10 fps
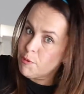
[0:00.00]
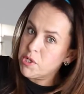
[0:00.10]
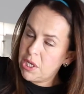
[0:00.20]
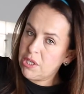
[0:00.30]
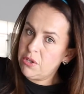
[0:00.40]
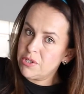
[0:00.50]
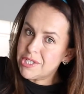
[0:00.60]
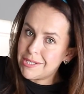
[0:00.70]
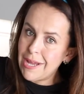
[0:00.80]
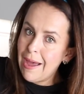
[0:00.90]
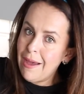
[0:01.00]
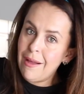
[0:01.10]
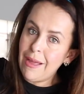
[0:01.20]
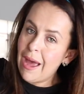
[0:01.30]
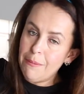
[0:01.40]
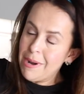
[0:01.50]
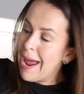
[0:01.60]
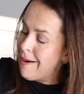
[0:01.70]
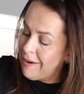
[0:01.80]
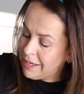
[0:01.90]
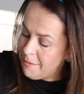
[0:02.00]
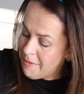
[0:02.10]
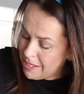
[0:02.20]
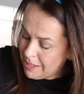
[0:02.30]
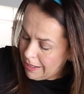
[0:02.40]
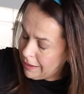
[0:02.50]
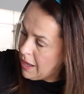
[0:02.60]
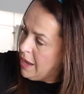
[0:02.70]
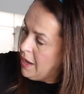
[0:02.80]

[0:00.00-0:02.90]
particular style, I'm not recommending.